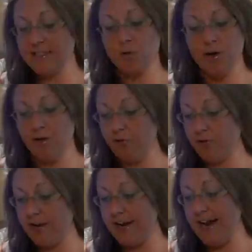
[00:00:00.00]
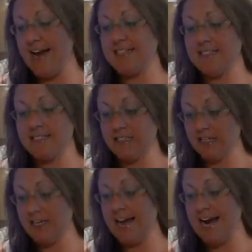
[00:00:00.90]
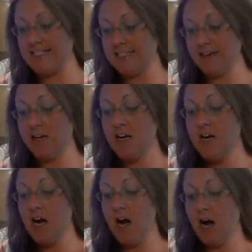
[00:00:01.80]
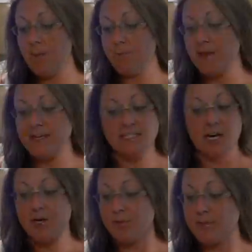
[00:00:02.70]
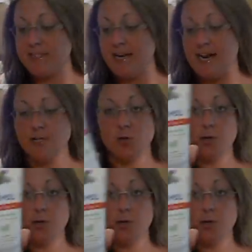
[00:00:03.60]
It's oil-free, and it has the salicylic acid, and it's 100% natural